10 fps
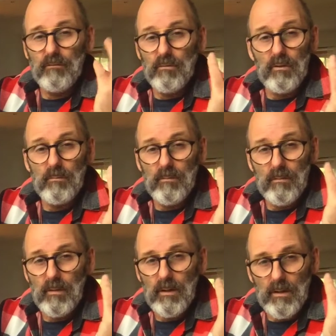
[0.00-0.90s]

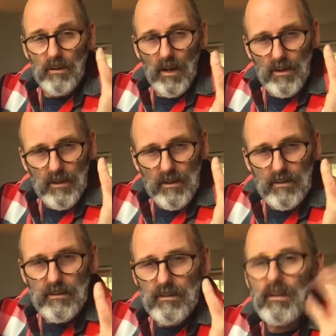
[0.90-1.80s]
from
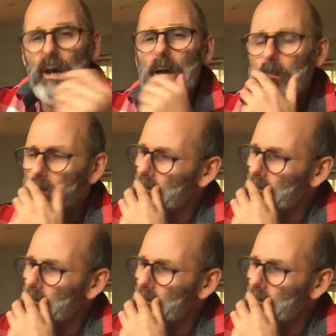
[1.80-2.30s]
another time.